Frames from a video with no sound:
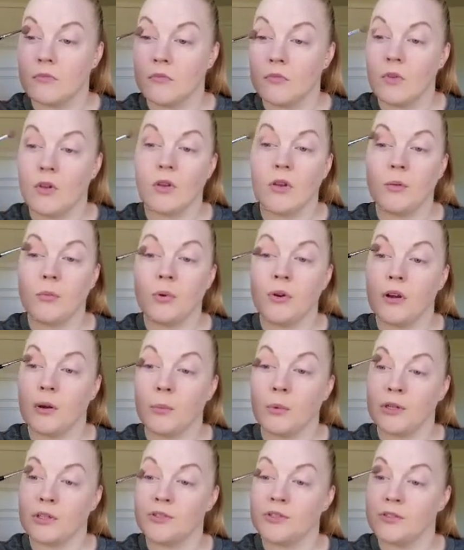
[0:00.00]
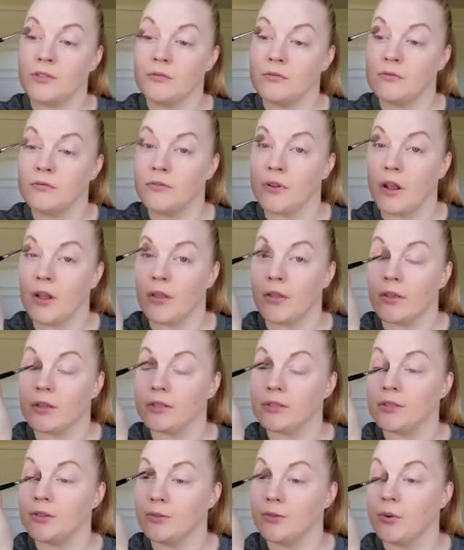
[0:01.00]
you can pretty much follow this
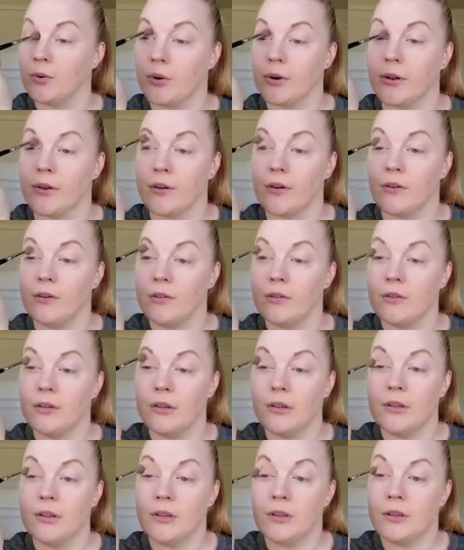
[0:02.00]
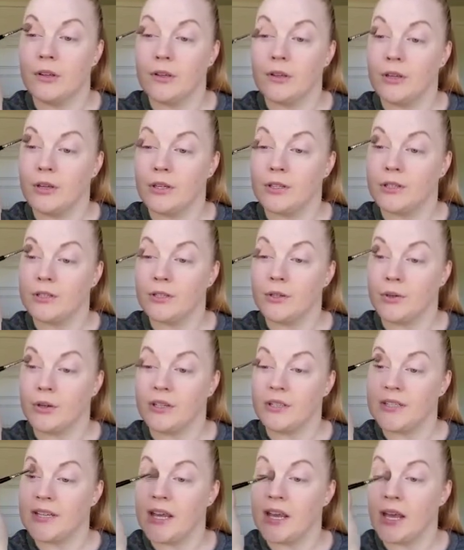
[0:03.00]
tutorial to a
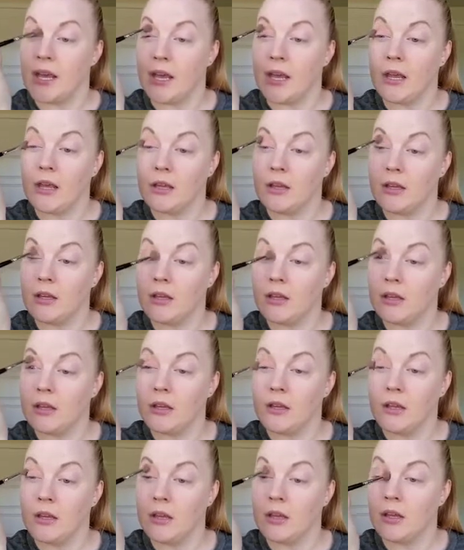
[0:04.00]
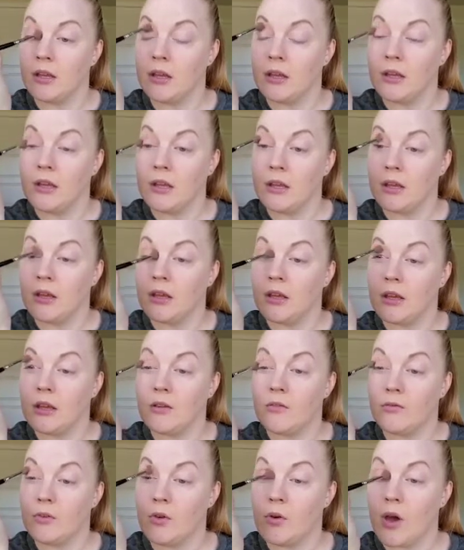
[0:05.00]
T.
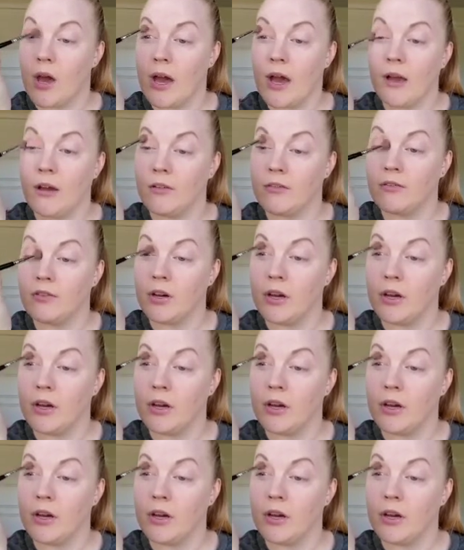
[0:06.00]
If you have